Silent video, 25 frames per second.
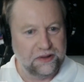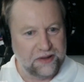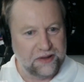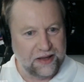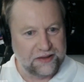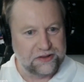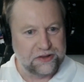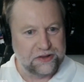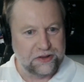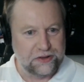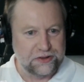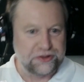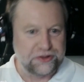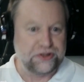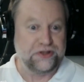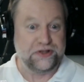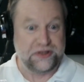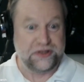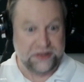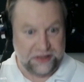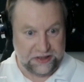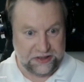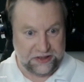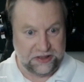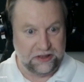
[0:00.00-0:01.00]
It enters your
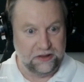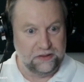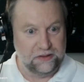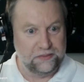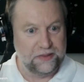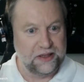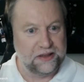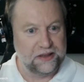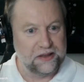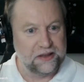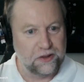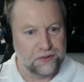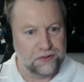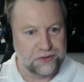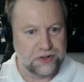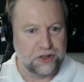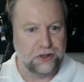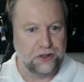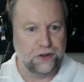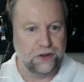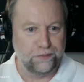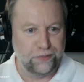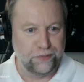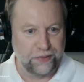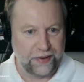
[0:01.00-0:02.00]
system and it goes to
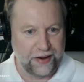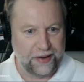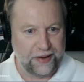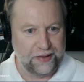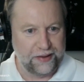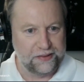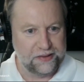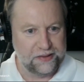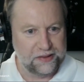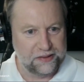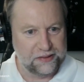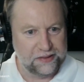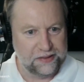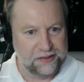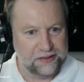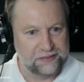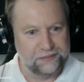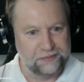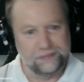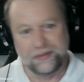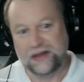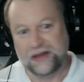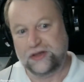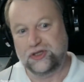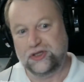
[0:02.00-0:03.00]
your brain and it
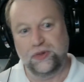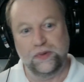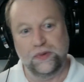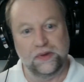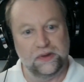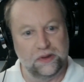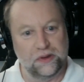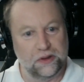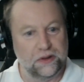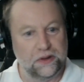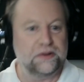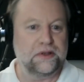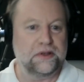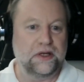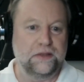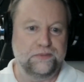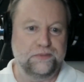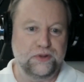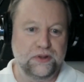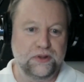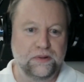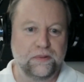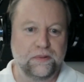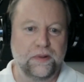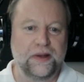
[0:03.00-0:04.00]
makes you alert,
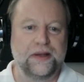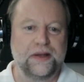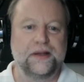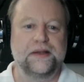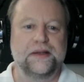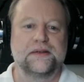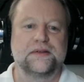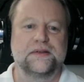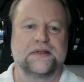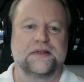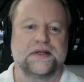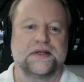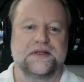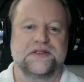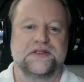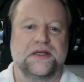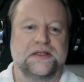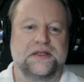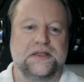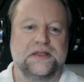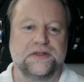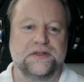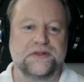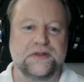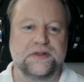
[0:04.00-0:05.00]
keeps you awake, and things
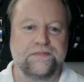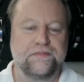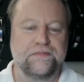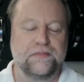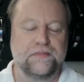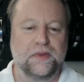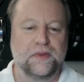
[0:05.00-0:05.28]
like this.